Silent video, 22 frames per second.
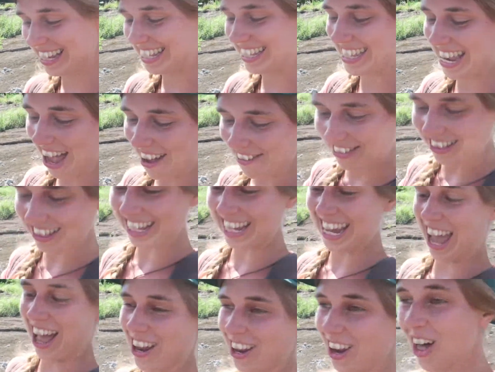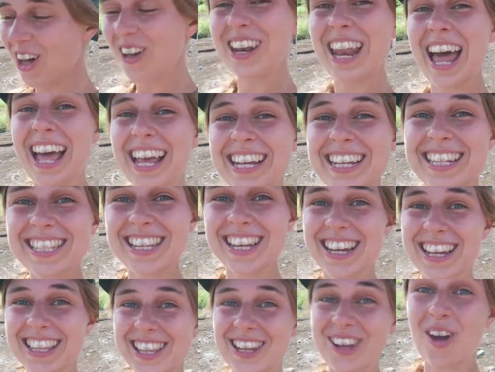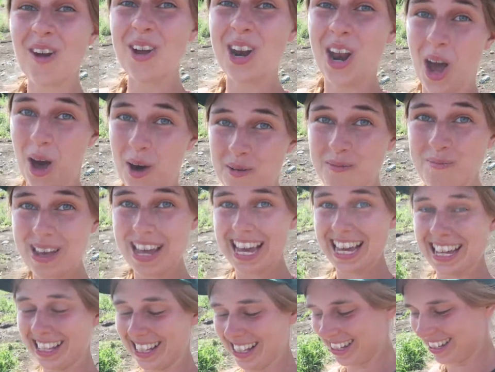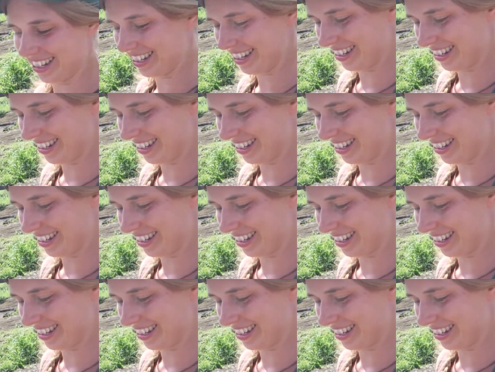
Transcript: is definitely a lot nicer than going uphill.